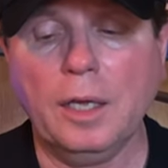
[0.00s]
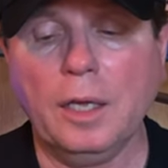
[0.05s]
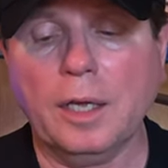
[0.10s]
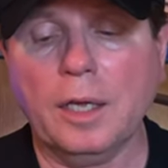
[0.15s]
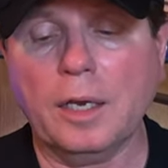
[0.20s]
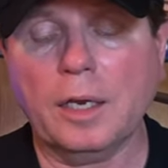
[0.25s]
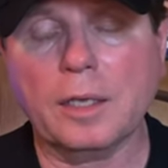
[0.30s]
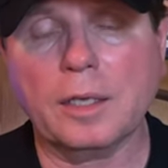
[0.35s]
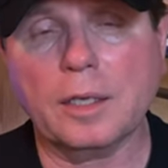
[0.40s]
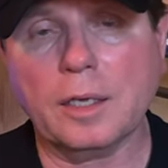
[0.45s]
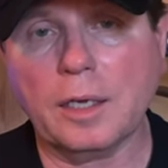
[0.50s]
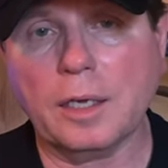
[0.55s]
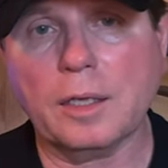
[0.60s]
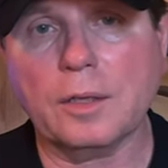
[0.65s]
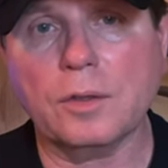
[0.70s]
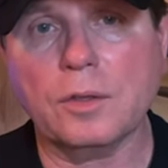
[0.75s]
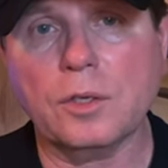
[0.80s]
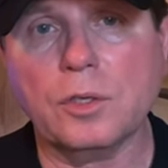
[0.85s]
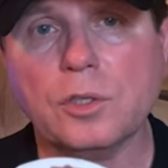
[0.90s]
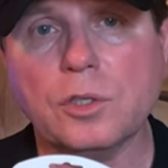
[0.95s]
And
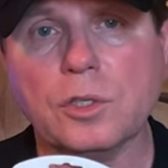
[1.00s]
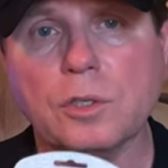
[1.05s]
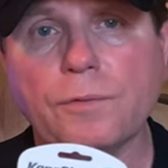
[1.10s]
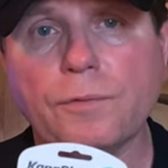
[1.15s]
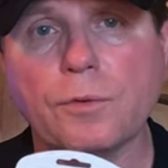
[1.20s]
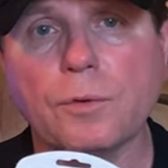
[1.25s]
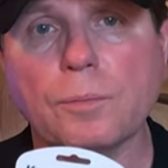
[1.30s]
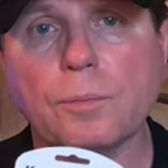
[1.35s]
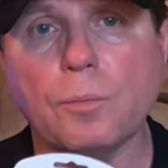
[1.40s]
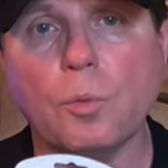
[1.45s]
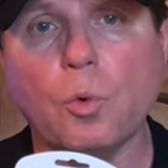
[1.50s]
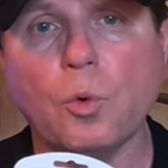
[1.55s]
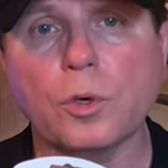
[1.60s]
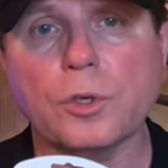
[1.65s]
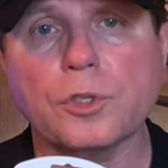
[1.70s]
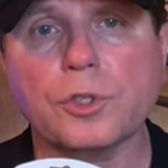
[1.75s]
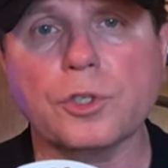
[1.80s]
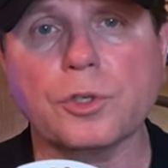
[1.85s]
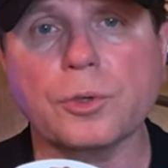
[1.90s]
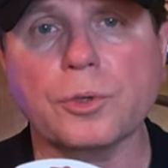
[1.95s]
again, this is for more
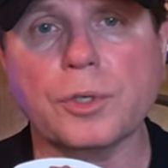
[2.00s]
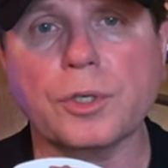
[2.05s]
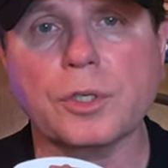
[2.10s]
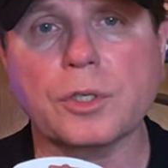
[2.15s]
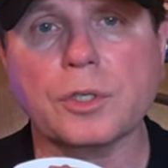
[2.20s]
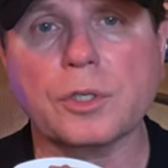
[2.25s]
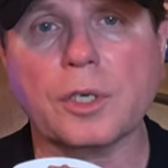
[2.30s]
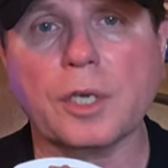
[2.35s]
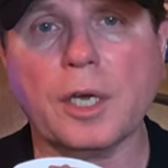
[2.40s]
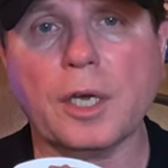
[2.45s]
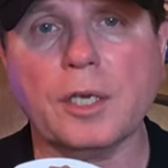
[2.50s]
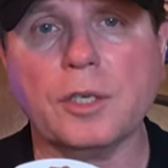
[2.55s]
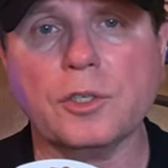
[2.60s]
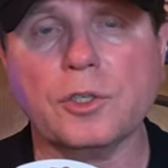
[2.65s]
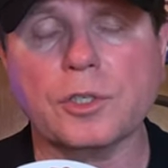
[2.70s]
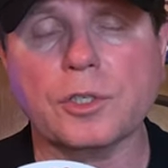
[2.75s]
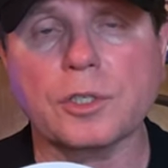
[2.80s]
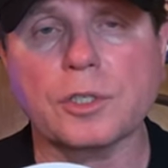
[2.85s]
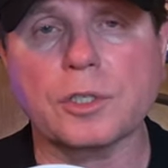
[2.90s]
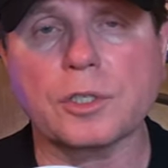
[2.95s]
serious
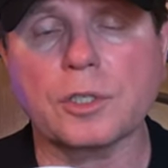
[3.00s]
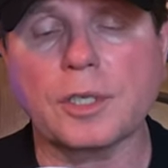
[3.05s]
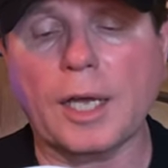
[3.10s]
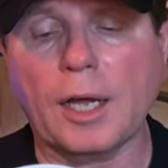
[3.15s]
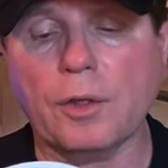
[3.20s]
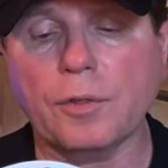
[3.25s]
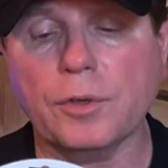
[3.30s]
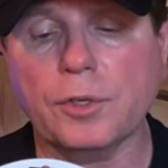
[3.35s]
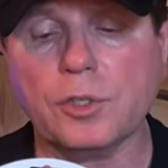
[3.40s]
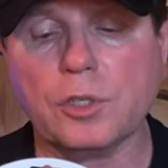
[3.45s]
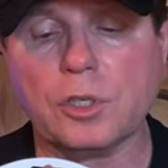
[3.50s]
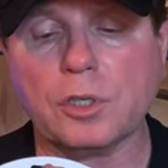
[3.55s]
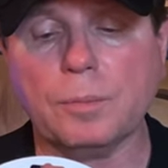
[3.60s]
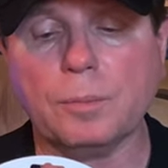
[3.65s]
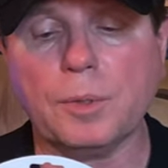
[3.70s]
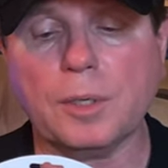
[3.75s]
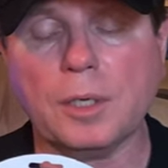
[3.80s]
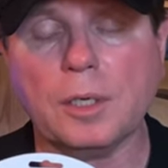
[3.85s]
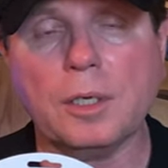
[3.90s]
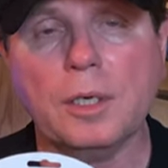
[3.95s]
cases. Now this can
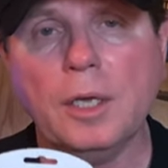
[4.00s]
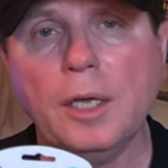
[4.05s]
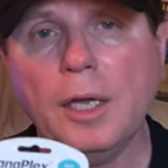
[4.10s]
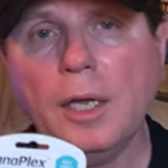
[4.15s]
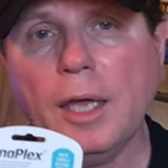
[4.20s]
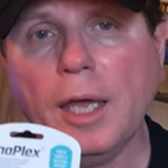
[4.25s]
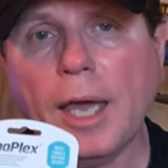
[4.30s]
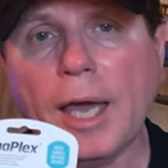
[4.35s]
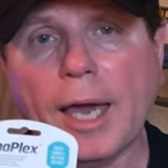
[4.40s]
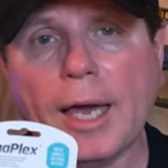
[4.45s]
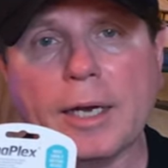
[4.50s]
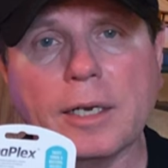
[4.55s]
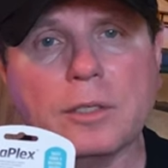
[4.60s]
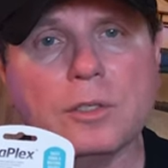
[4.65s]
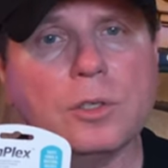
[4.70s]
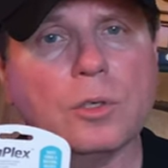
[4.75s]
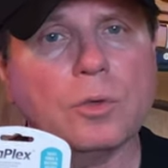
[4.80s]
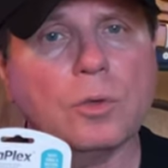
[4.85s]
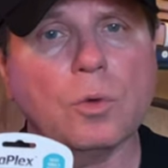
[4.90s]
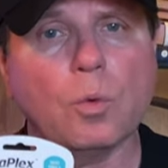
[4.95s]
be added
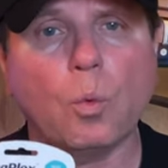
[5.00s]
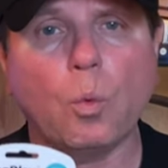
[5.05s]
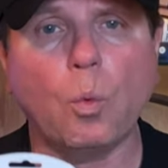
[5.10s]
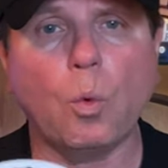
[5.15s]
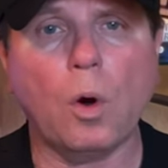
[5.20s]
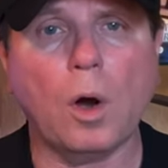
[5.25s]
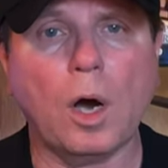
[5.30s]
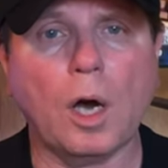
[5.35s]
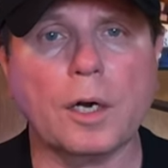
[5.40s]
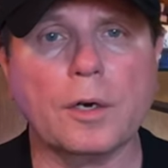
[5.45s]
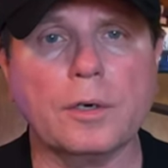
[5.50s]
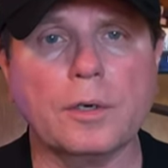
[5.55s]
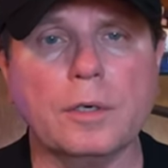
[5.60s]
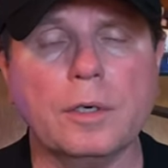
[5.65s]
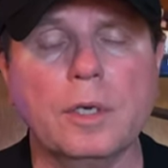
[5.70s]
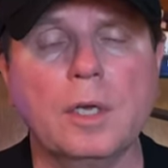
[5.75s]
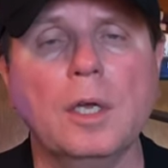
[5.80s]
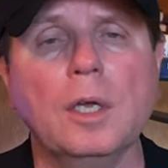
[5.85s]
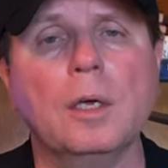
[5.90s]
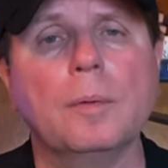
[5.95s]
to the
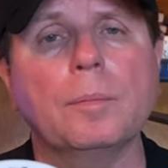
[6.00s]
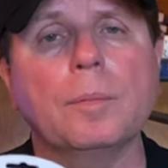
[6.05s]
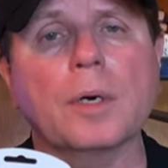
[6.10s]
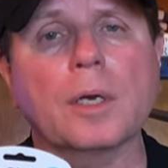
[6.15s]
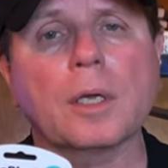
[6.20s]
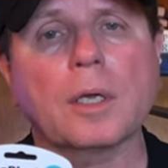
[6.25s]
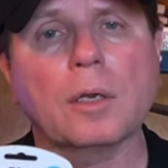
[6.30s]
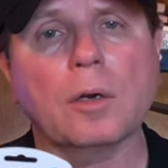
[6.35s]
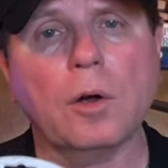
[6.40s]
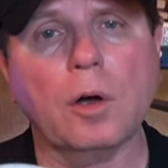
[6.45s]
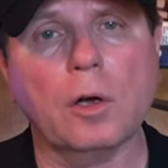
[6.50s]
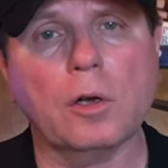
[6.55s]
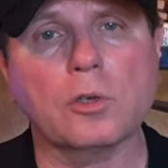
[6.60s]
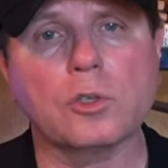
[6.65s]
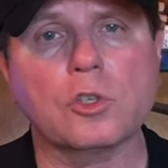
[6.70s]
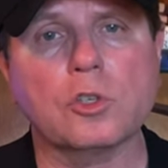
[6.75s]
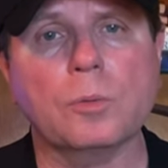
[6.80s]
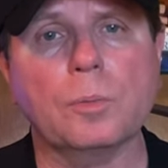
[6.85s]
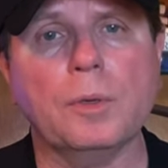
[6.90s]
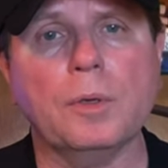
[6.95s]
water but it can
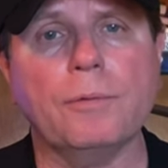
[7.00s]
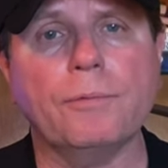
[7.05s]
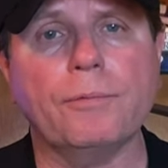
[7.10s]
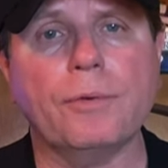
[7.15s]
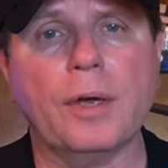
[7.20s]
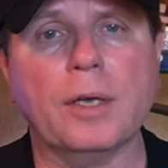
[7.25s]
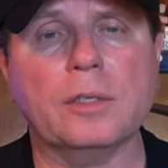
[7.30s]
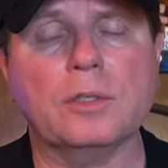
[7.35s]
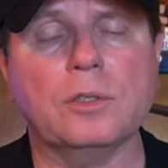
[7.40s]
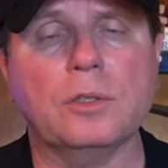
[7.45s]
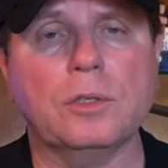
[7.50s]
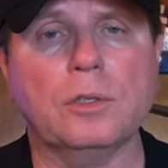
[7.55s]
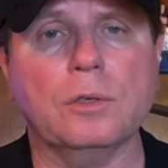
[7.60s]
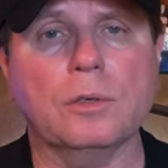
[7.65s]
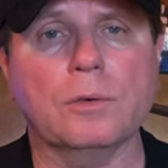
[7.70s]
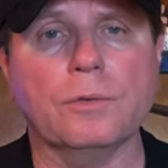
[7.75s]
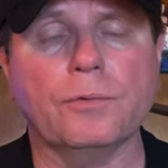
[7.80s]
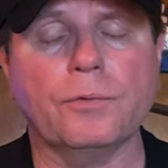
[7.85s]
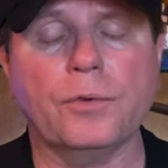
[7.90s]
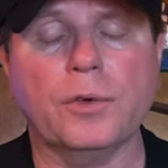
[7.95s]
also be fed to
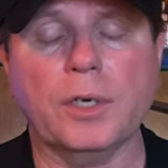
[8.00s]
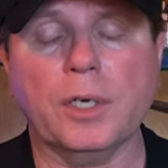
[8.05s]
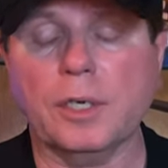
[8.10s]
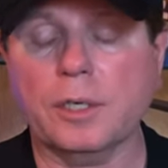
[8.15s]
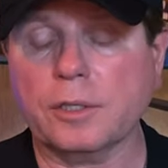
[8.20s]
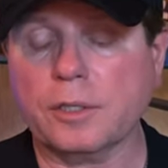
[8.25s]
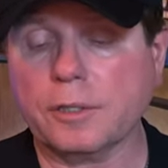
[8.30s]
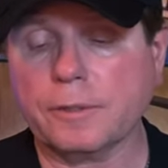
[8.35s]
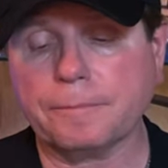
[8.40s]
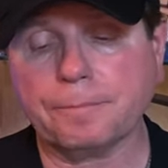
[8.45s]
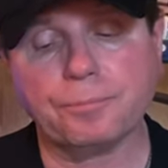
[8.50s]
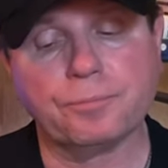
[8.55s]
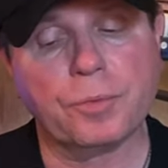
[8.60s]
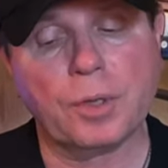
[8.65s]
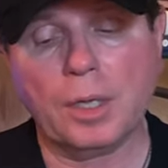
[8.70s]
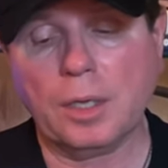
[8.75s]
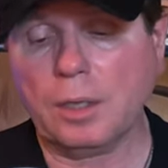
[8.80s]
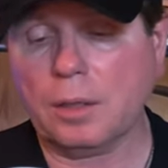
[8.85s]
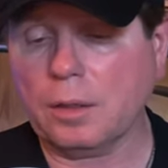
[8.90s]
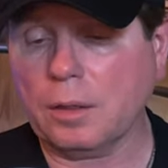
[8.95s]
your fish.
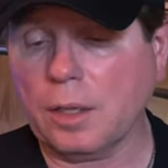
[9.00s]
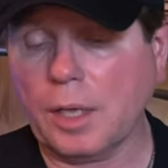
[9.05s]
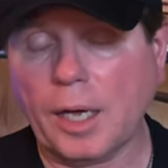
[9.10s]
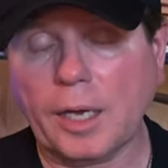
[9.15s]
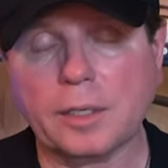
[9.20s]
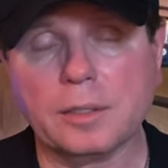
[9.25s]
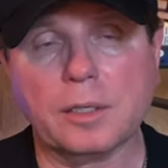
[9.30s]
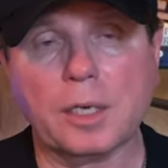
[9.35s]
A lot of